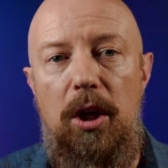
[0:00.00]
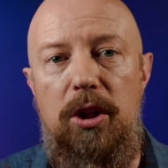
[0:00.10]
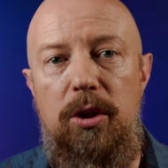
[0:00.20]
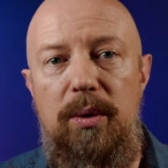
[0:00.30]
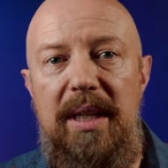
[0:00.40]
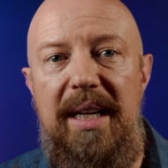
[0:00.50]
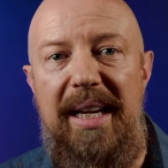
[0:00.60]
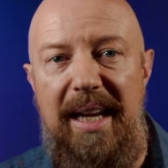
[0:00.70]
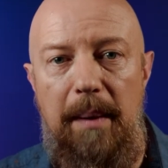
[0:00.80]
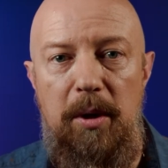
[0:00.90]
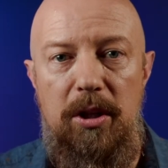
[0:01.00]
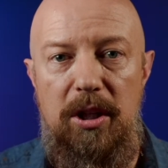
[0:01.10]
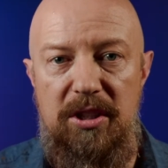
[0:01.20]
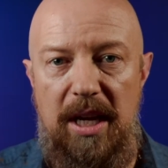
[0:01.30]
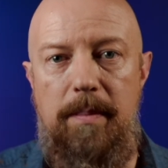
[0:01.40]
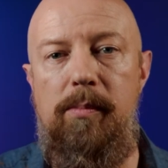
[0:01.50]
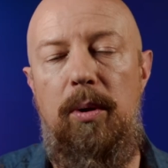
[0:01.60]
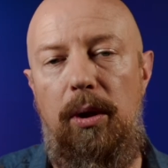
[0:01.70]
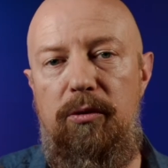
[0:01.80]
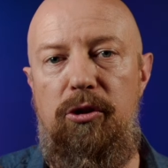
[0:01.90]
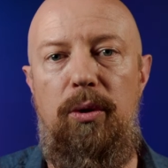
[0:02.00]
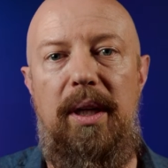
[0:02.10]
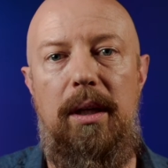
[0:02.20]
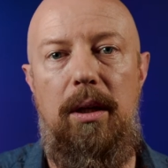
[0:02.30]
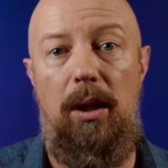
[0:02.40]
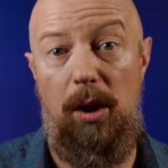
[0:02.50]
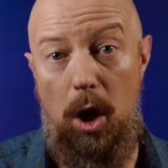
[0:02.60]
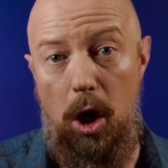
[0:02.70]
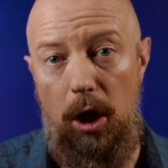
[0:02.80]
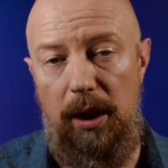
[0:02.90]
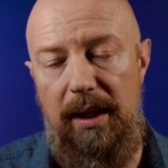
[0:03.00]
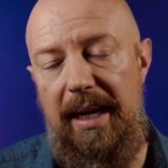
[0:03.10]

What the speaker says: You need a camera that is capable of shooting log.